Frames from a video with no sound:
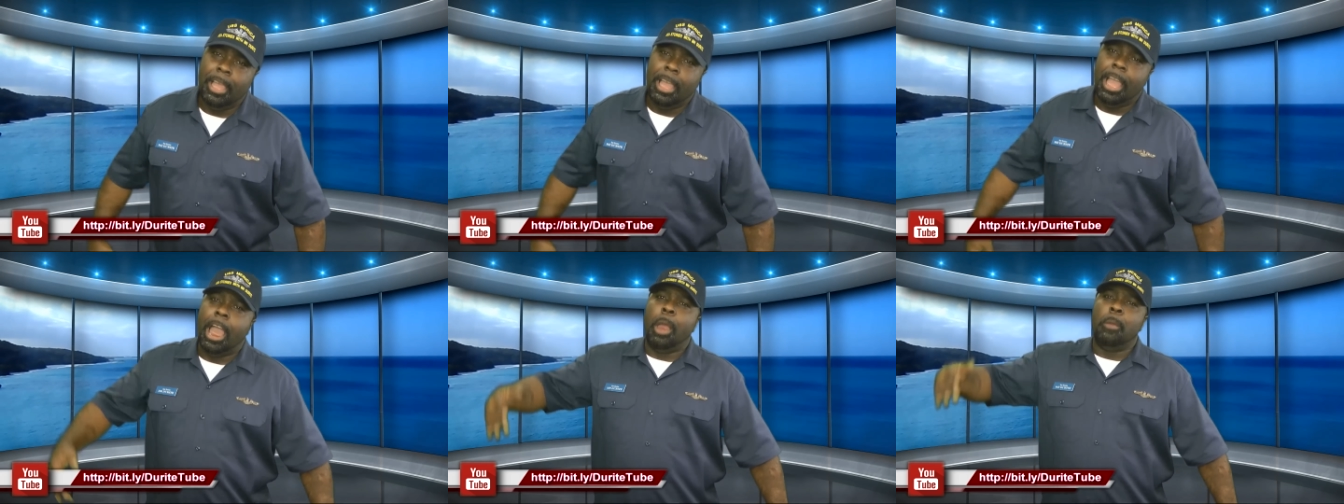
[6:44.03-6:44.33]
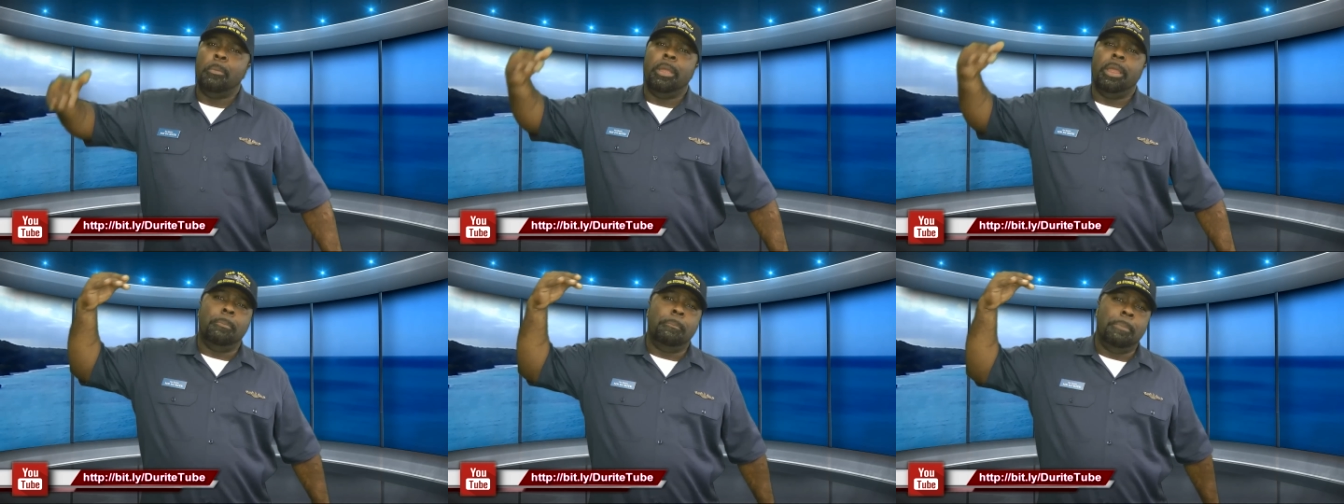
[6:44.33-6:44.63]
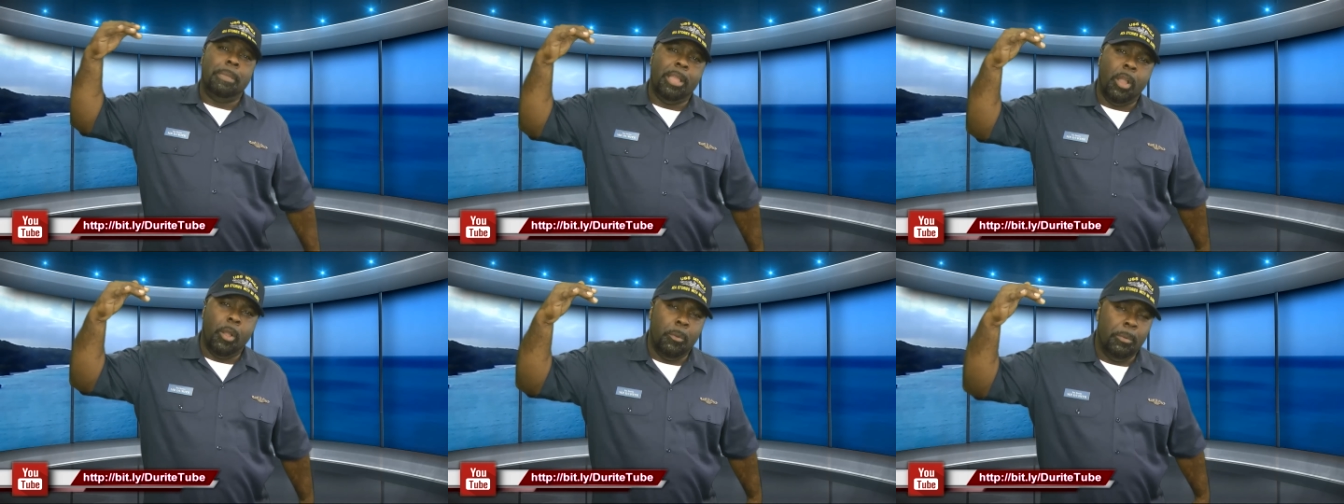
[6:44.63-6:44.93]
I'm ready to be
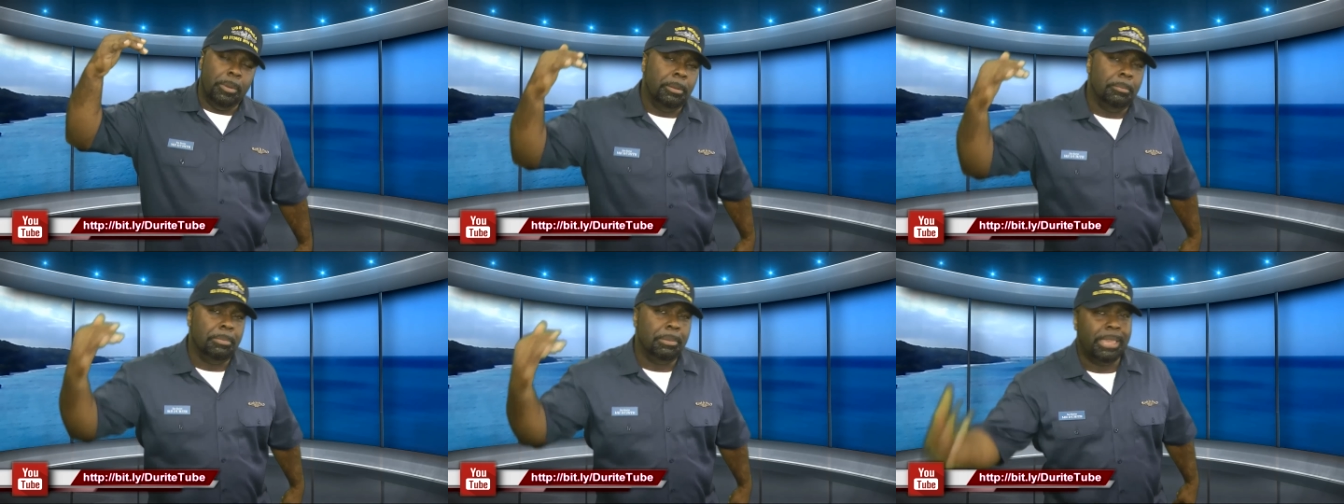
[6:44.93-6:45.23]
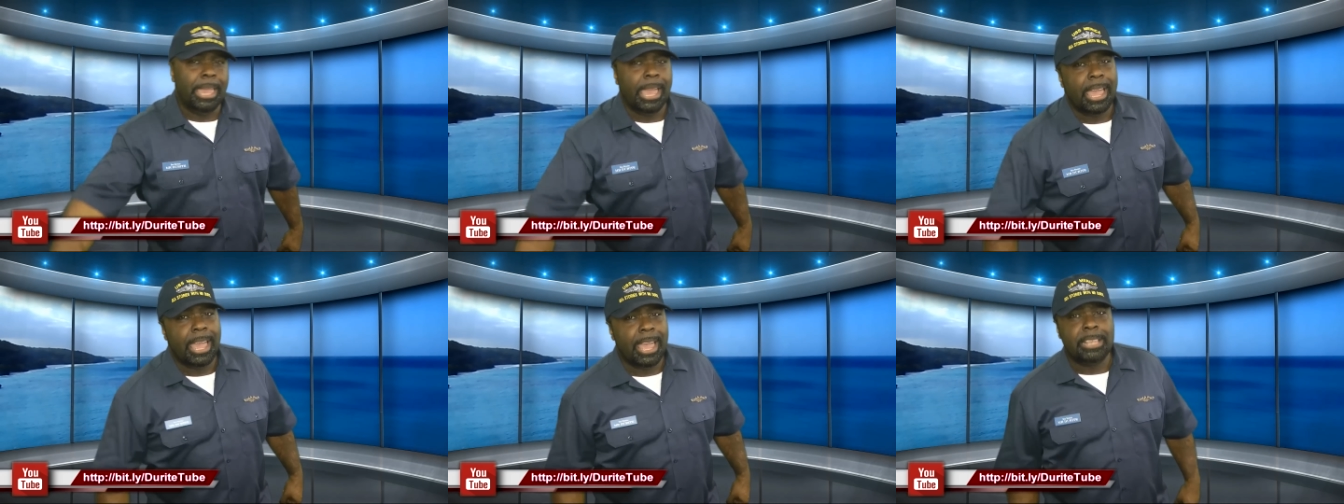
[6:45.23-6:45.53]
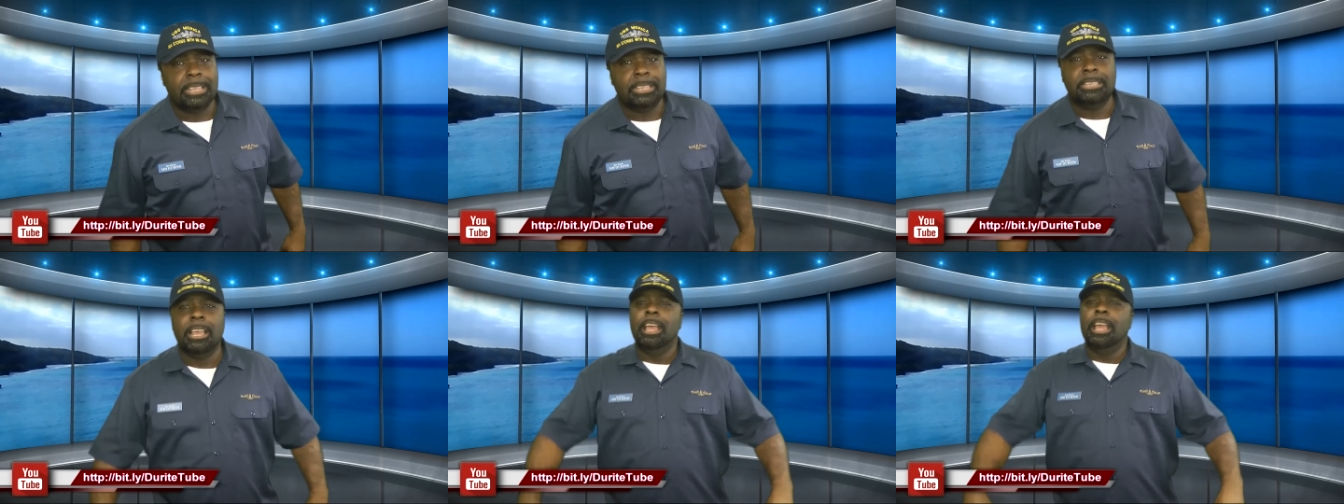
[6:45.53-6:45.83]
home with them
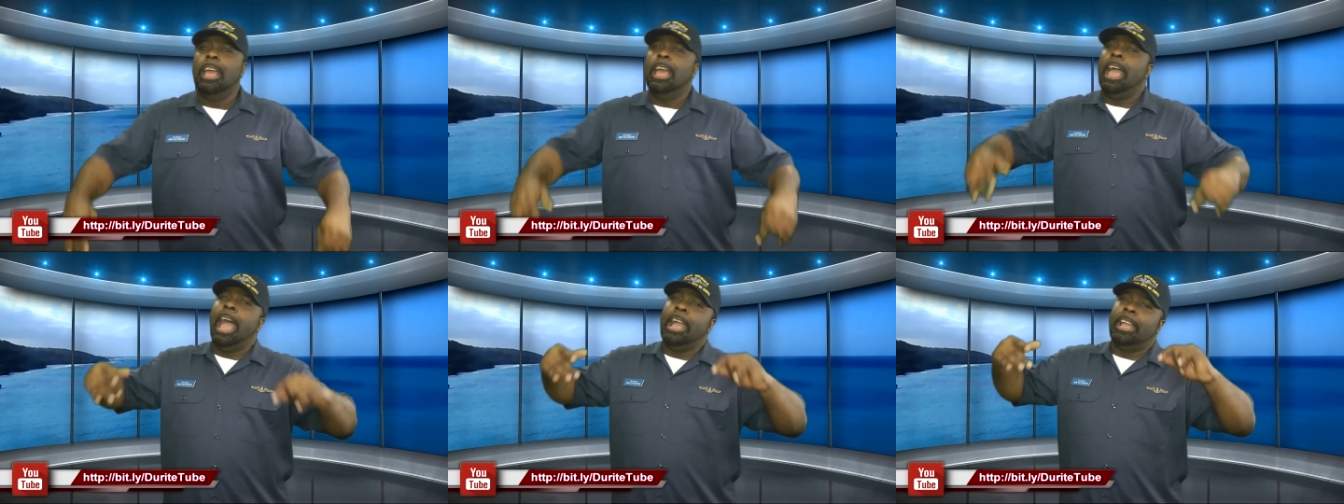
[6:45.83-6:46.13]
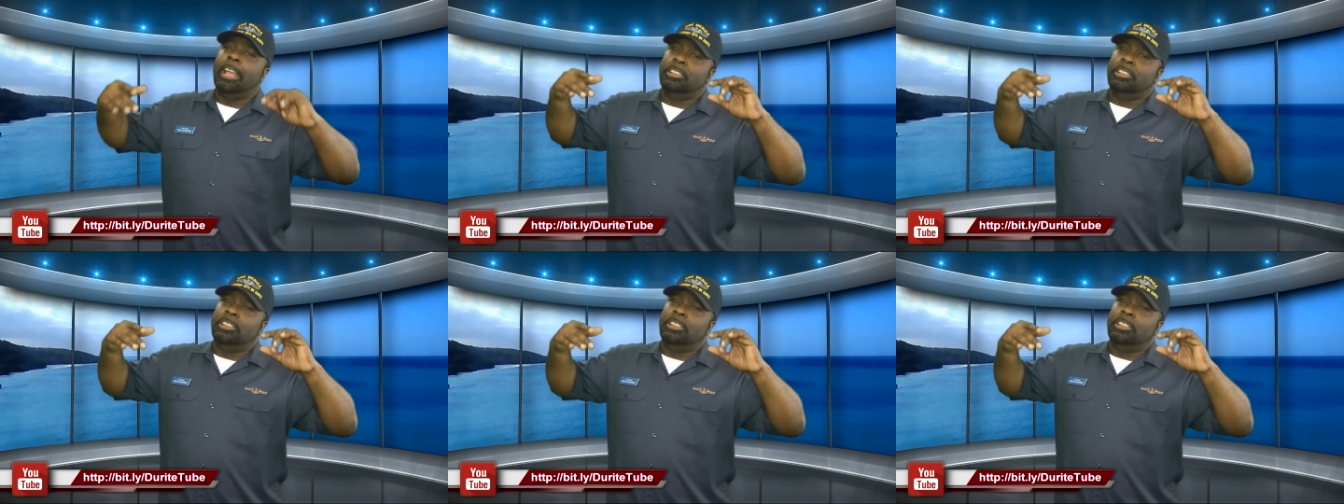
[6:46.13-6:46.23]
kids. I can